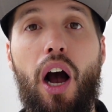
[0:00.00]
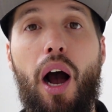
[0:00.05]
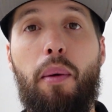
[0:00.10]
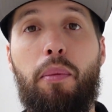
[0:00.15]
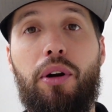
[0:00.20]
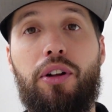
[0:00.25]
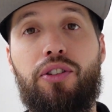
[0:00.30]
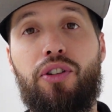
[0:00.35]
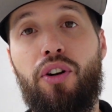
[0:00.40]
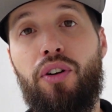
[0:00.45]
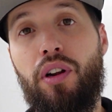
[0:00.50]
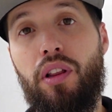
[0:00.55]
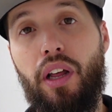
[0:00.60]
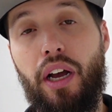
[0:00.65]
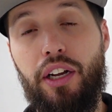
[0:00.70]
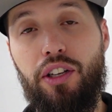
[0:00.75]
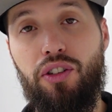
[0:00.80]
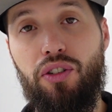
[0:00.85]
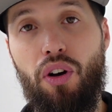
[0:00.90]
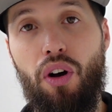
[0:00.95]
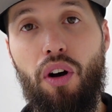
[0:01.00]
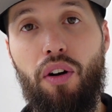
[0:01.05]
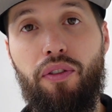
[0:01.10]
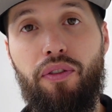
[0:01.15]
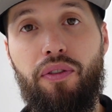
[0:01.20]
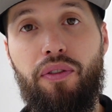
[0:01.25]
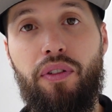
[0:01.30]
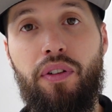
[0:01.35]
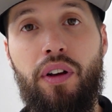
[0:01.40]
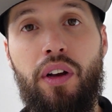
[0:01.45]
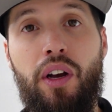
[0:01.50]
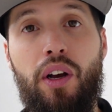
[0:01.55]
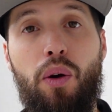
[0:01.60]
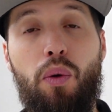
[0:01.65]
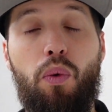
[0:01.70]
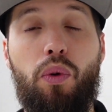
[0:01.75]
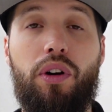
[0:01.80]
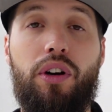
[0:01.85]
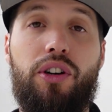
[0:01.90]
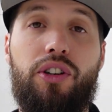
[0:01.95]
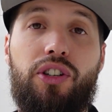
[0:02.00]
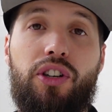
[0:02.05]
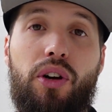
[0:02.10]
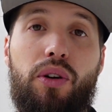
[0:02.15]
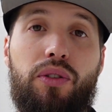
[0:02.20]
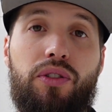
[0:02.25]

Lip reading: I'm going to turn the lights off. We're going to show